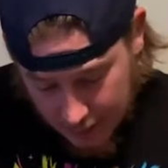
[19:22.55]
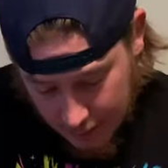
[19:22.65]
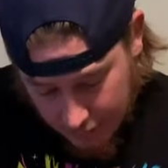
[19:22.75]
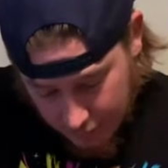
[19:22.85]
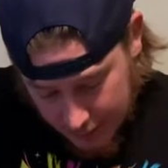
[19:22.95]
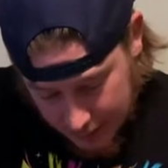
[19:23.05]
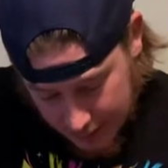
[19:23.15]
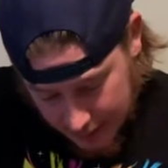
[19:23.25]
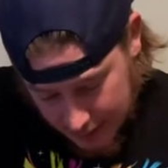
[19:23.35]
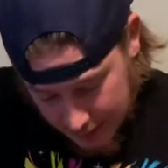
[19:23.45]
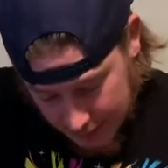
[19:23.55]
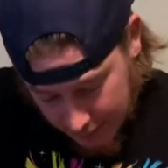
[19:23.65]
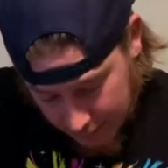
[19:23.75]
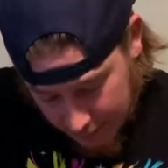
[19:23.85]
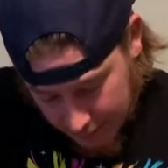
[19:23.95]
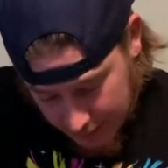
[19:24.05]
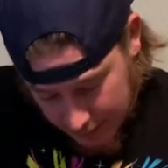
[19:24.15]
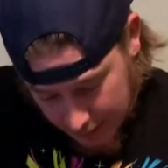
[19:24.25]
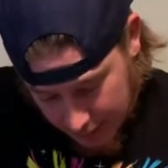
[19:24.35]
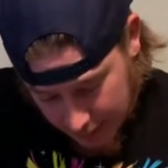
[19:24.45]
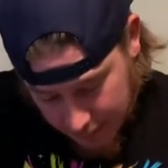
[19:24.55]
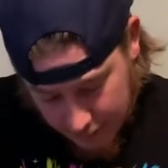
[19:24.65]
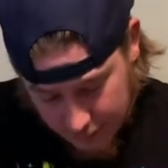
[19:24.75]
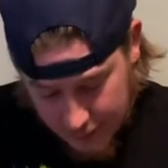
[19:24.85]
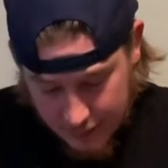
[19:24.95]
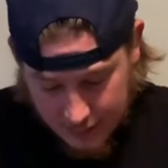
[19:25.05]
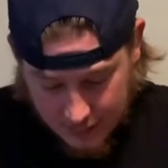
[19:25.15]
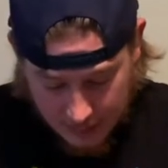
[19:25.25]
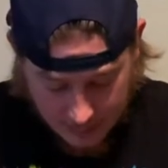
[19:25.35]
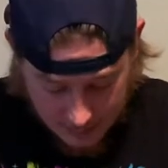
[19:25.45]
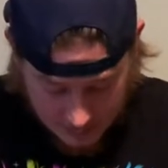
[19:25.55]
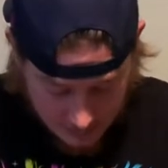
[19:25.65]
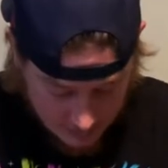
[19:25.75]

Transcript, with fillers: It wasn't six of them this time, which is nice.